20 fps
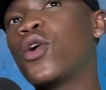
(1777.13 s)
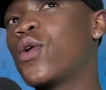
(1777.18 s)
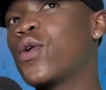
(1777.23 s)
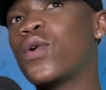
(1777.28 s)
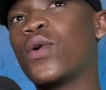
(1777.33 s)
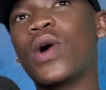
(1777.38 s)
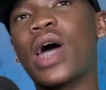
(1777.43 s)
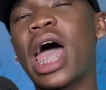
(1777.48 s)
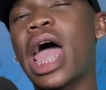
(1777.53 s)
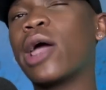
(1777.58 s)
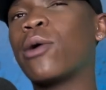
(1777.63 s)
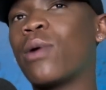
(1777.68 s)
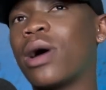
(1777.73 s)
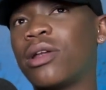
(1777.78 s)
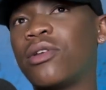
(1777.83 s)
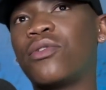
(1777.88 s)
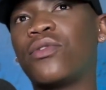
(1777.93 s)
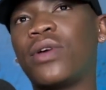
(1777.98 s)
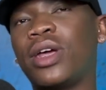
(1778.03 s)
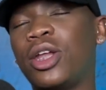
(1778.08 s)
I want
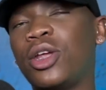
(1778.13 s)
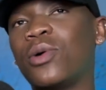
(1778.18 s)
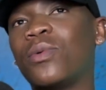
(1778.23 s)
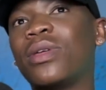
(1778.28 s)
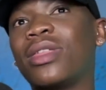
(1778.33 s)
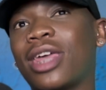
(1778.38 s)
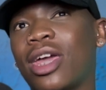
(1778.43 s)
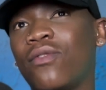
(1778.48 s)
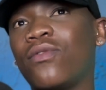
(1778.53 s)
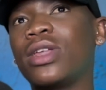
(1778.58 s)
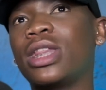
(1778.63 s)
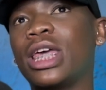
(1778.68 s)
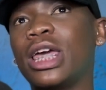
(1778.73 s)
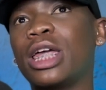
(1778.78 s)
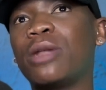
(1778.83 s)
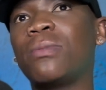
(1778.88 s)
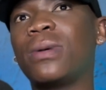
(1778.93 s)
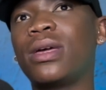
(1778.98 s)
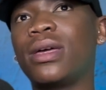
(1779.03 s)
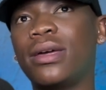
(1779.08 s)
radio with everything in
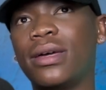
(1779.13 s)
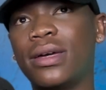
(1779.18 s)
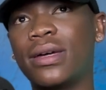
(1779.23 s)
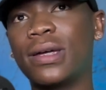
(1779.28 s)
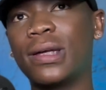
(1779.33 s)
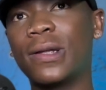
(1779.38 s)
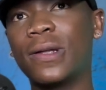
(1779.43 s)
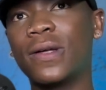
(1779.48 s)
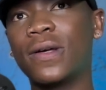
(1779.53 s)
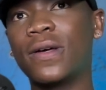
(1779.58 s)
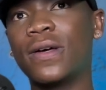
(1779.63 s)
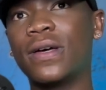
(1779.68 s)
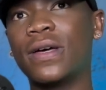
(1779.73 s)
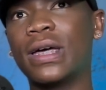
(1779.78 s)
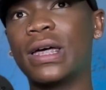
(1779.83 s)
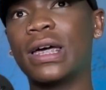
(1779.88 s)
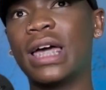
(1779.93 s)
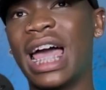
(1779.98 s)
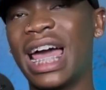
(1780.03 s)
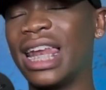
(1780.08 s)
me.
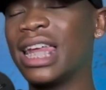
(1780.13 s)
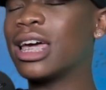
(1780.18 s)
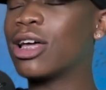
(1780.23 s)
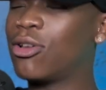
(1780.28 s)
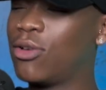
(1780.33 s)
And I get